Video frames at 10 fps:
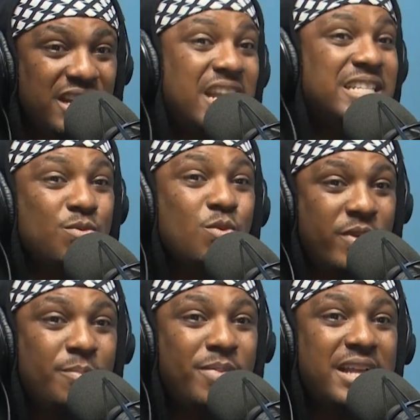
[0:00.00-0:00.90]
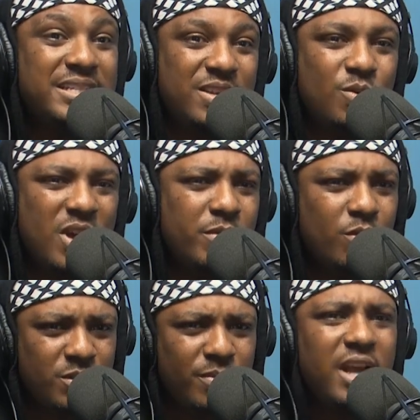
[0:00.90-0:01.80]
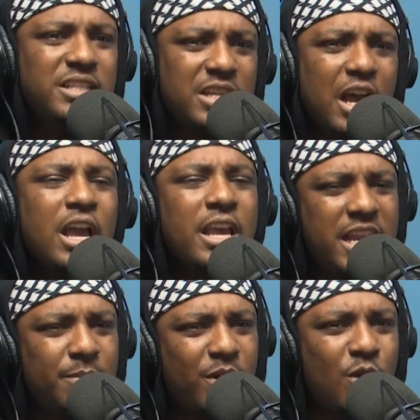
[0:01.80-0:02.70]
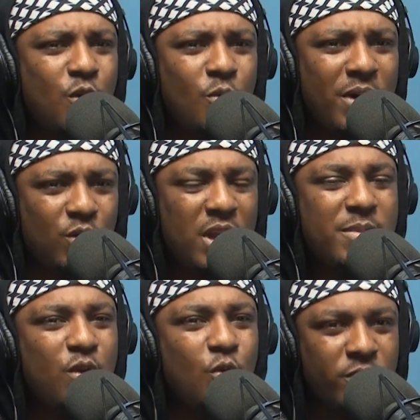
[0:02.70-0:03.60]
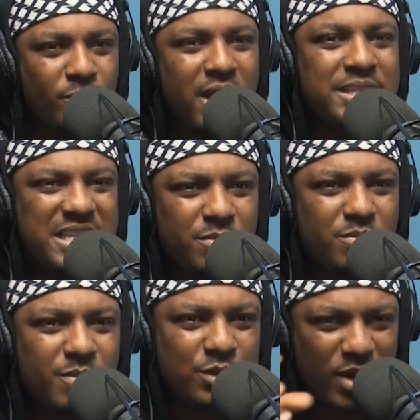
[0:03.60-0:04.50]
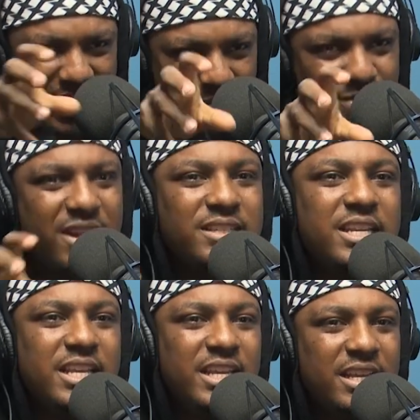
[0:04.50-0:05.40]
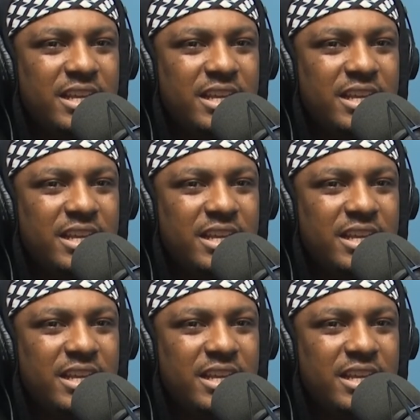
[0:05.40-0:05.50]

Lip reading: Na say won share party because party now nipa no oba no ebia no fi party nim but we nipa dasani.